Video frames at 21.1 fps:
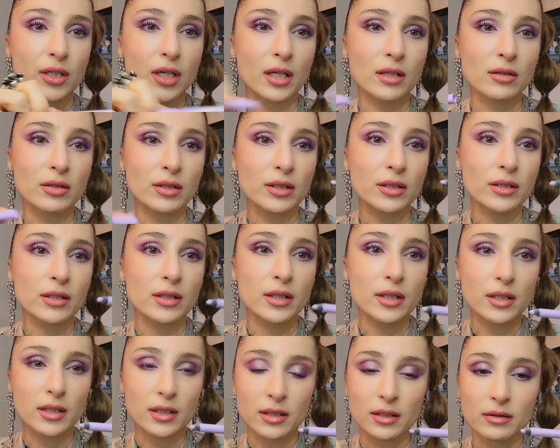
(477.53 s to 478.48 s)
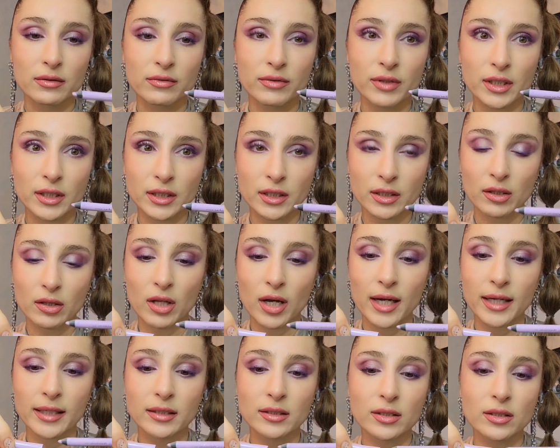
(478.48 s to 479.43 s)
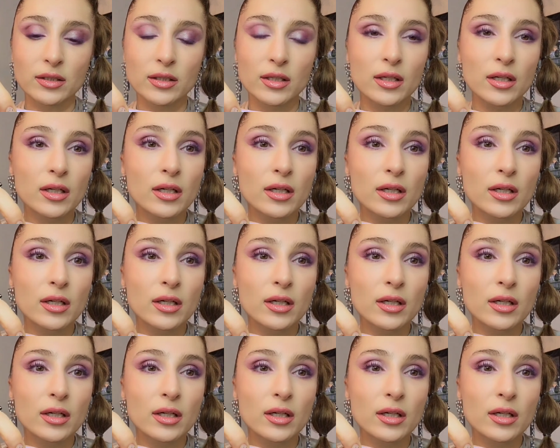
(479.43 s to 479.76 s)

color, very light.